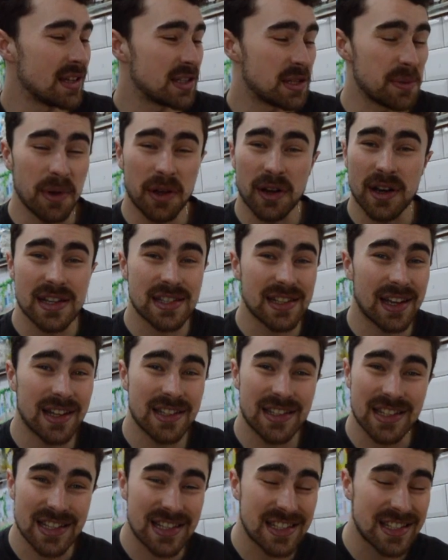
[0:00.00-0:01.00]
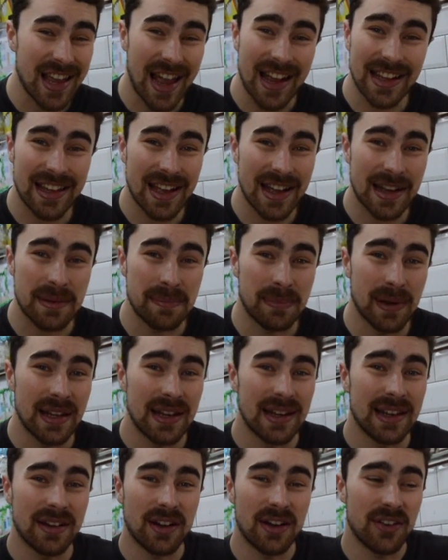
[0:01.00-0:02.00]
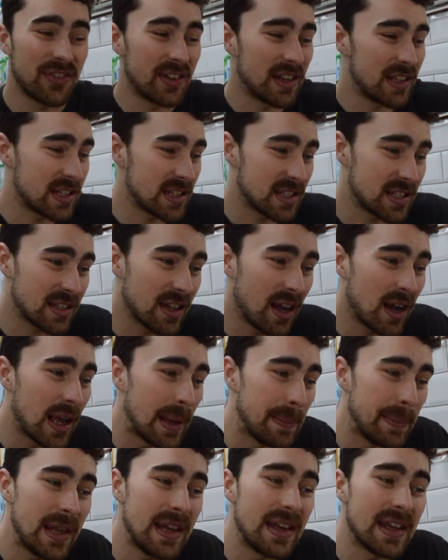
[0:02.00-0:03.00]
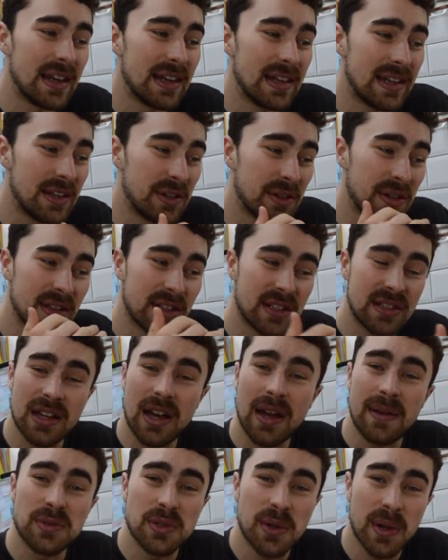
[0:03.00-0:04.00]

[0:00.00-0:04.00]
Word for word: To be honest, I just sat that completely off and just start immediately doing the timed